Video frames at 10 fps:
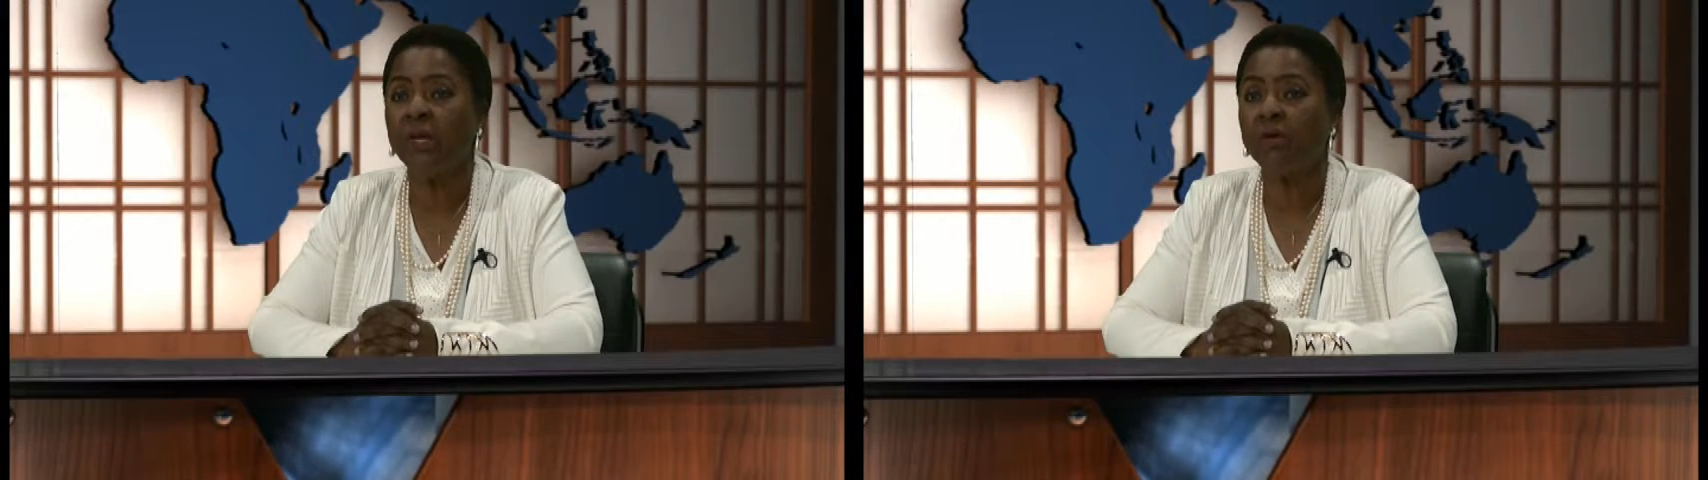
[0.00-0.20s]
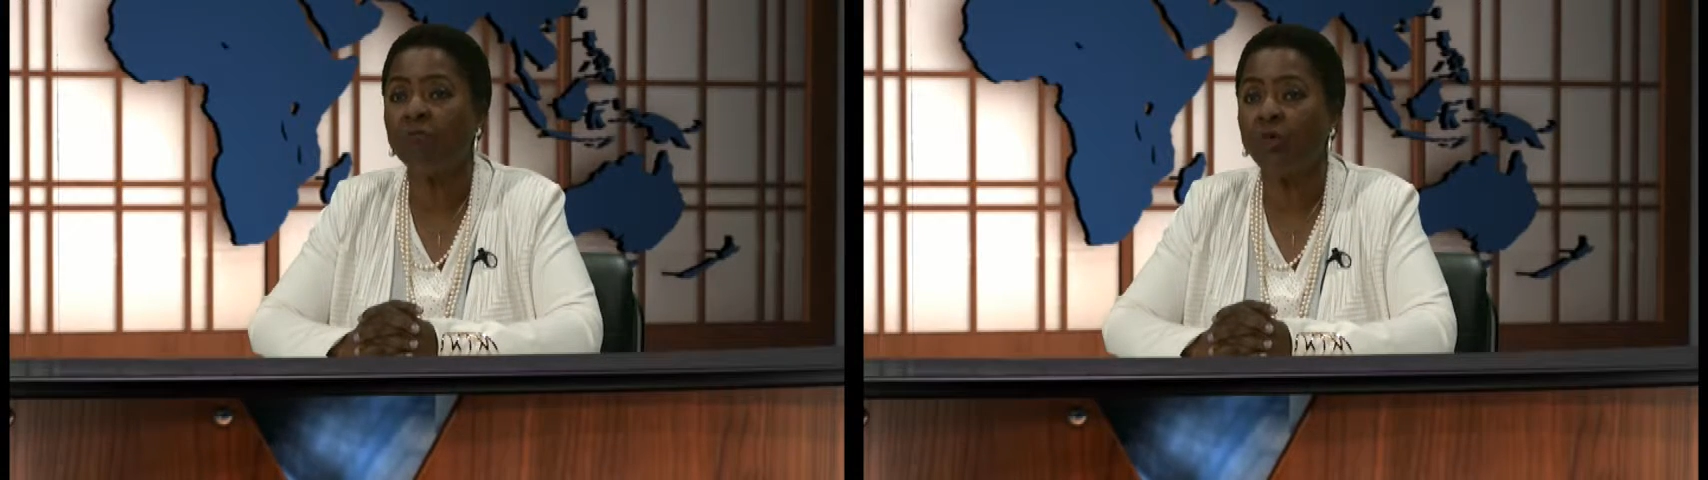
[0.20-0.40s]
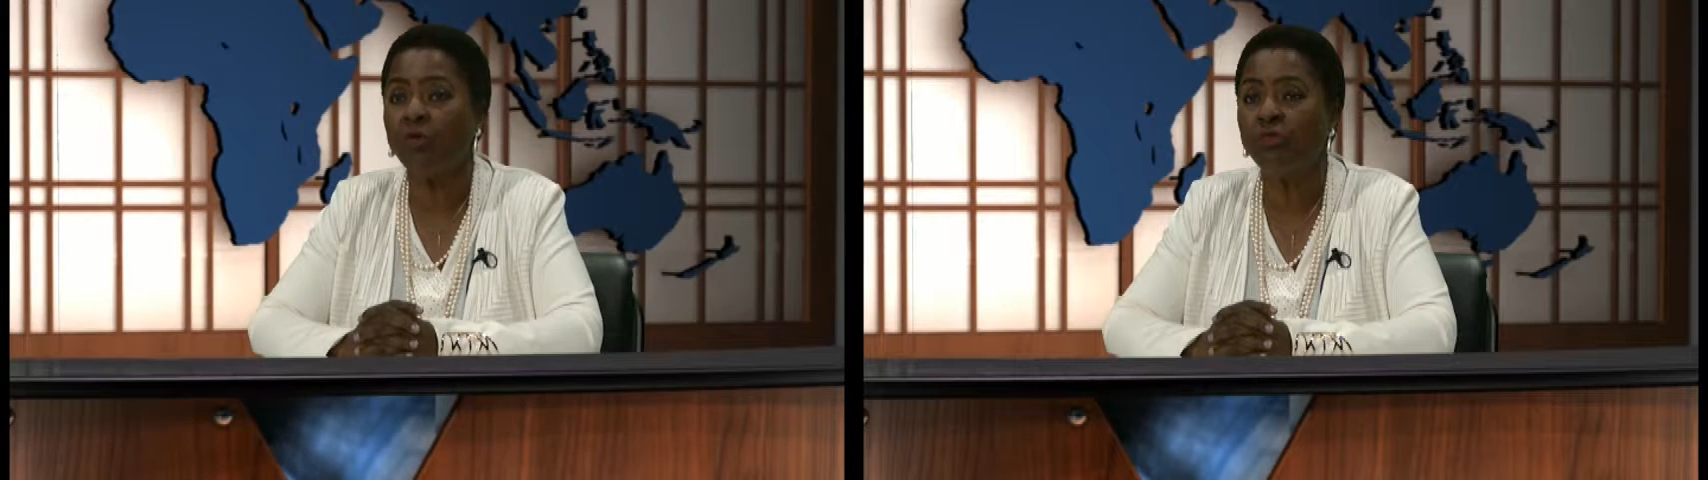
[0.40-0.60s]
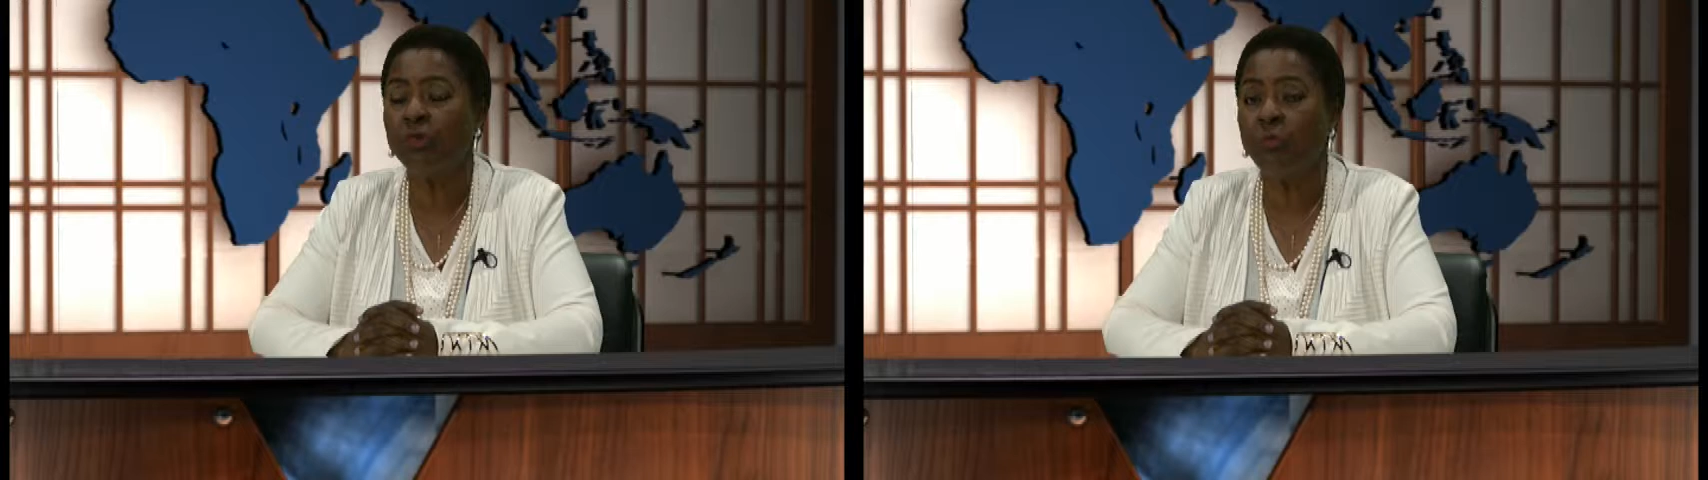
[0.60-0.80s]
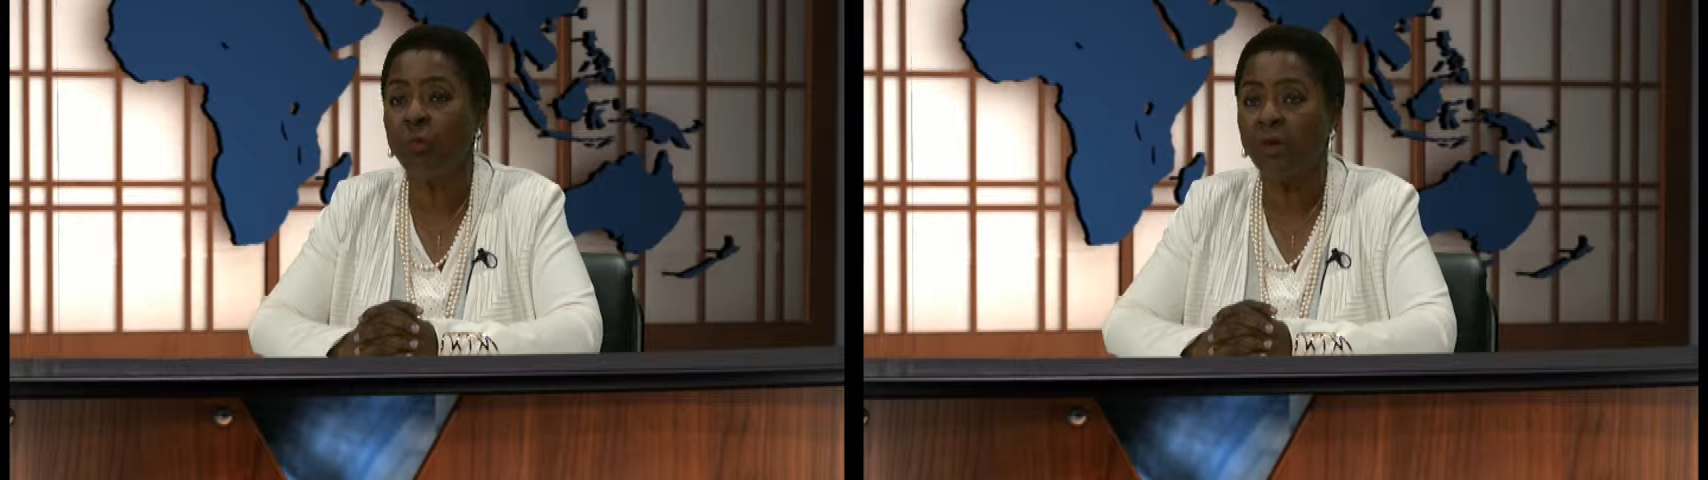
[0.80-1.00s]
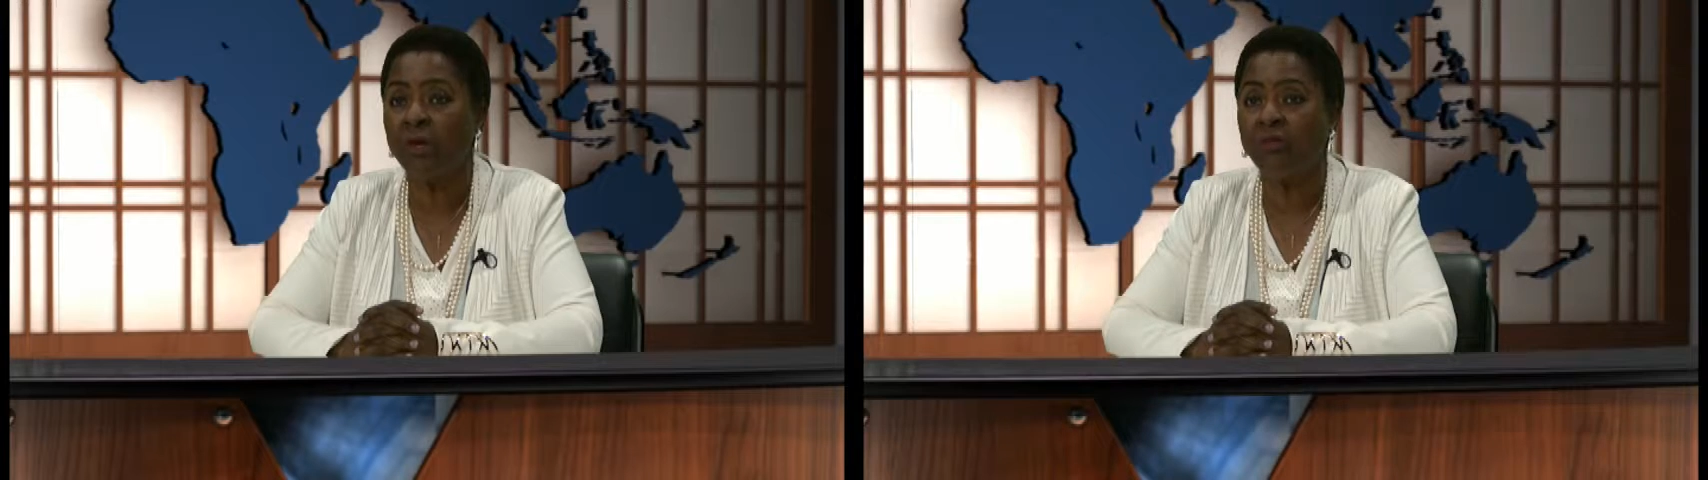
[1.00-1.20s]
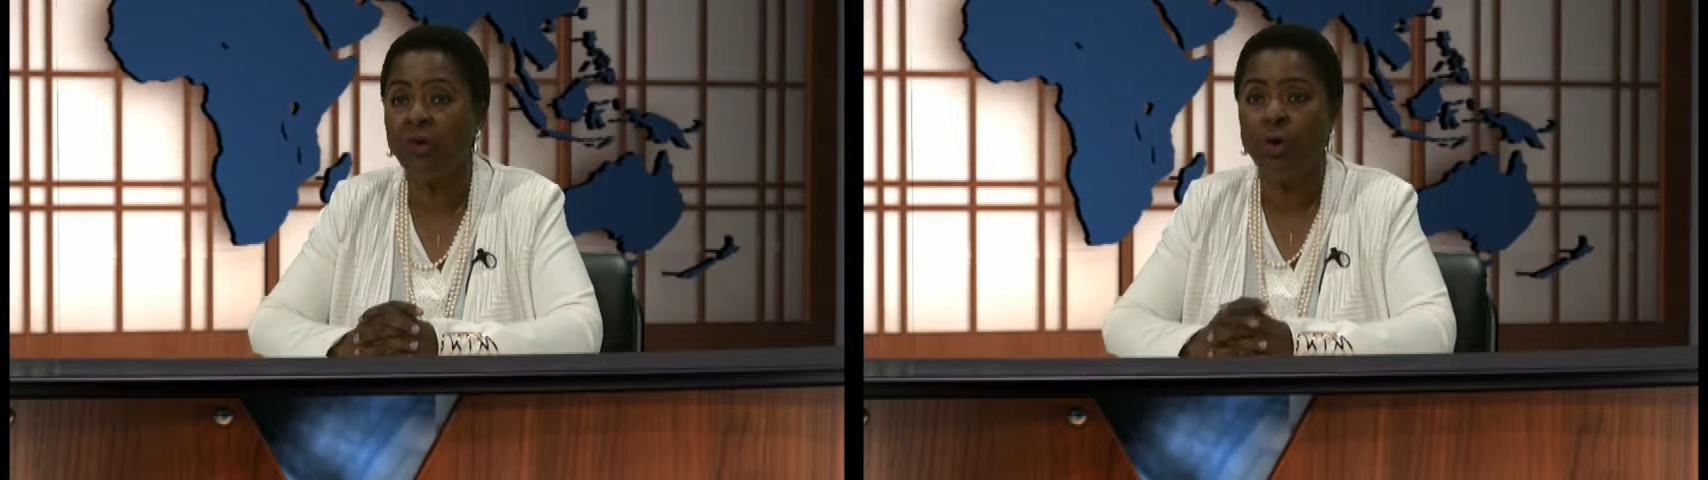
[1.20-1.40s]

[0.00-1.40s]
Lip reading: conversion mortgage,